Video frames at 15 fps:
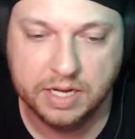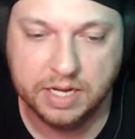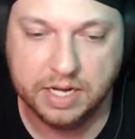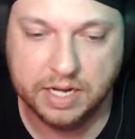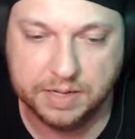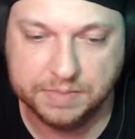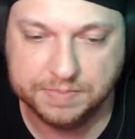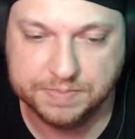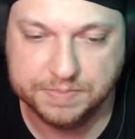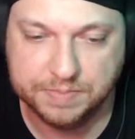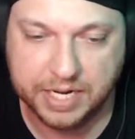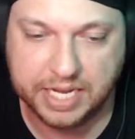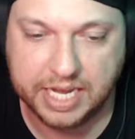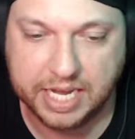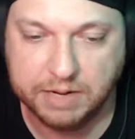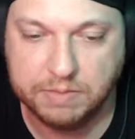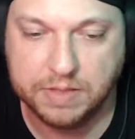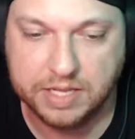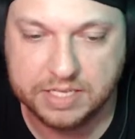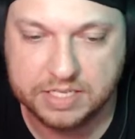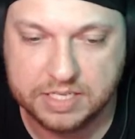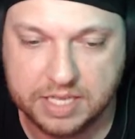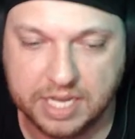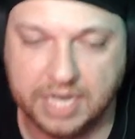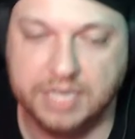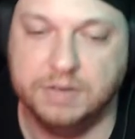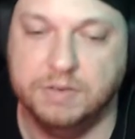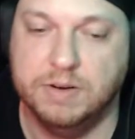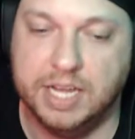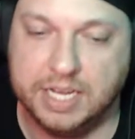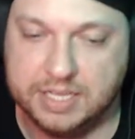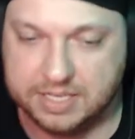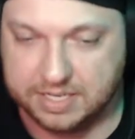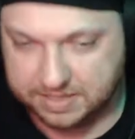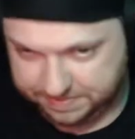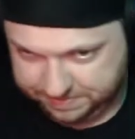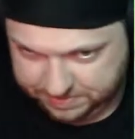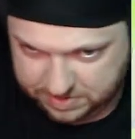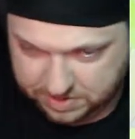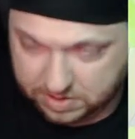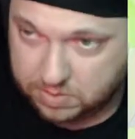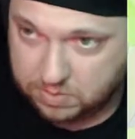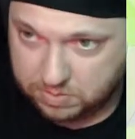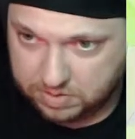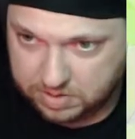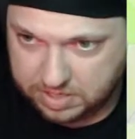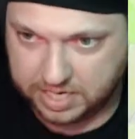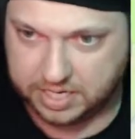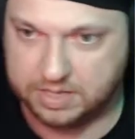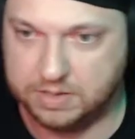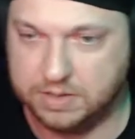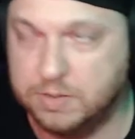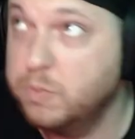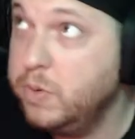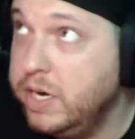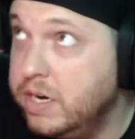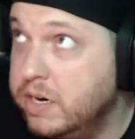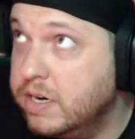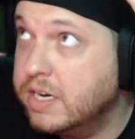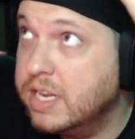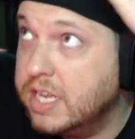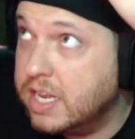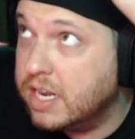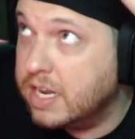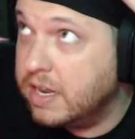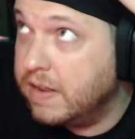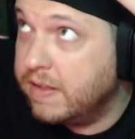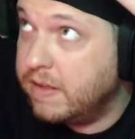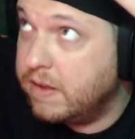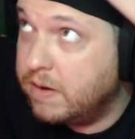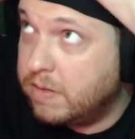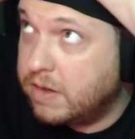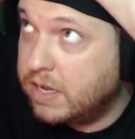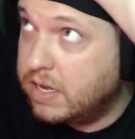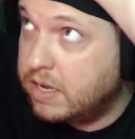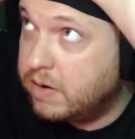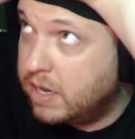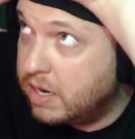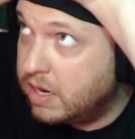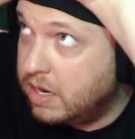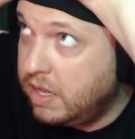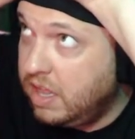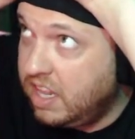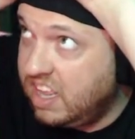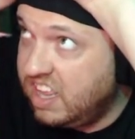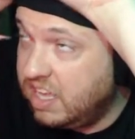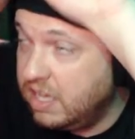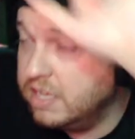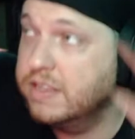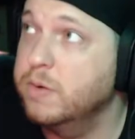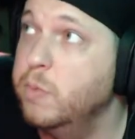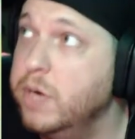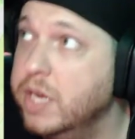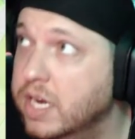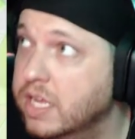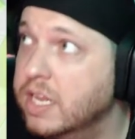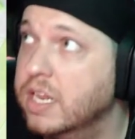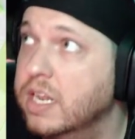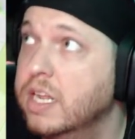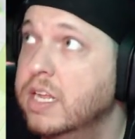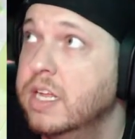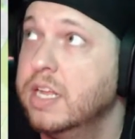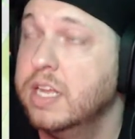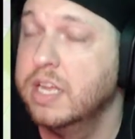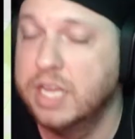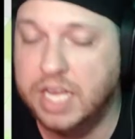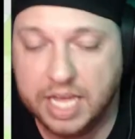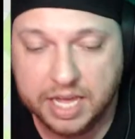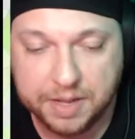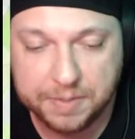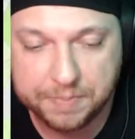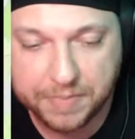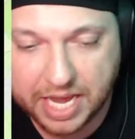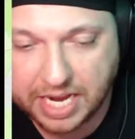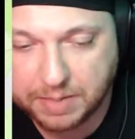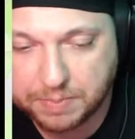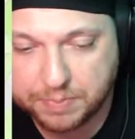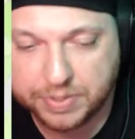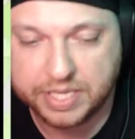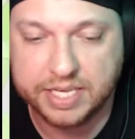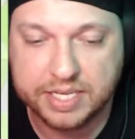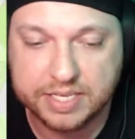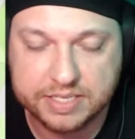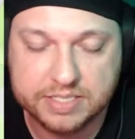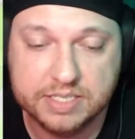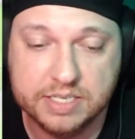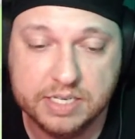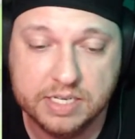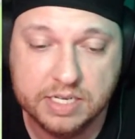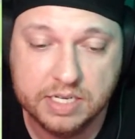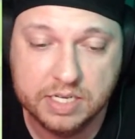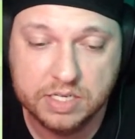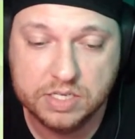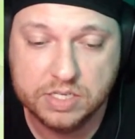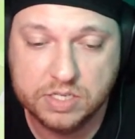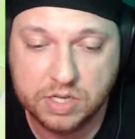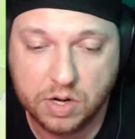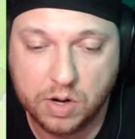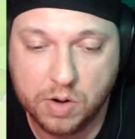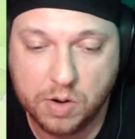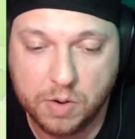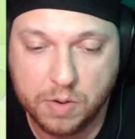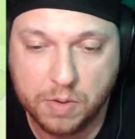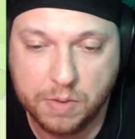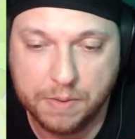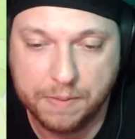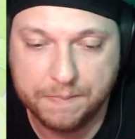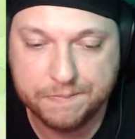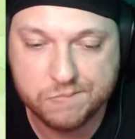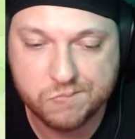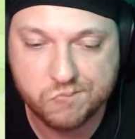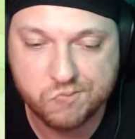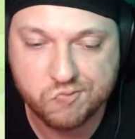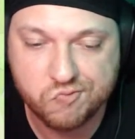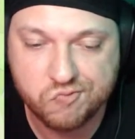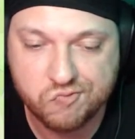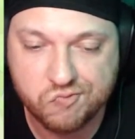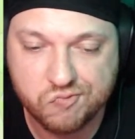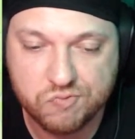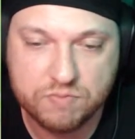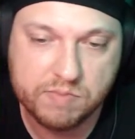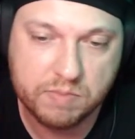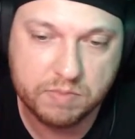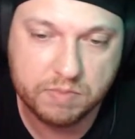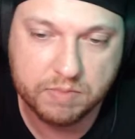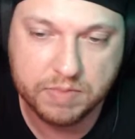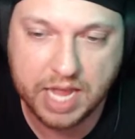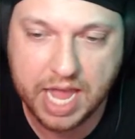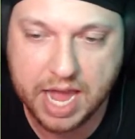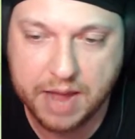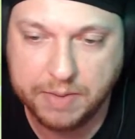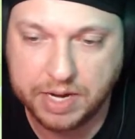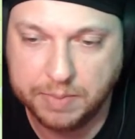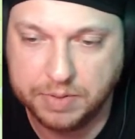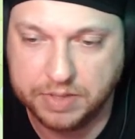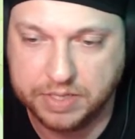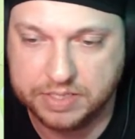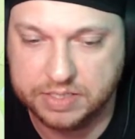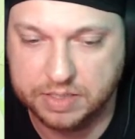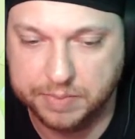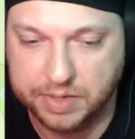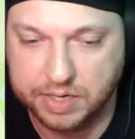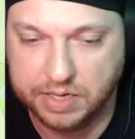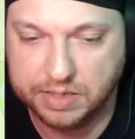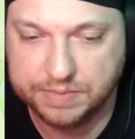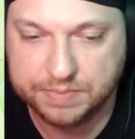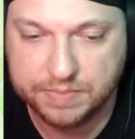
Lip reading: But again, with this thing, I don't like the whole like the weird little, you know, the weird little headpiece. So yeah, we gotta put this in the middle.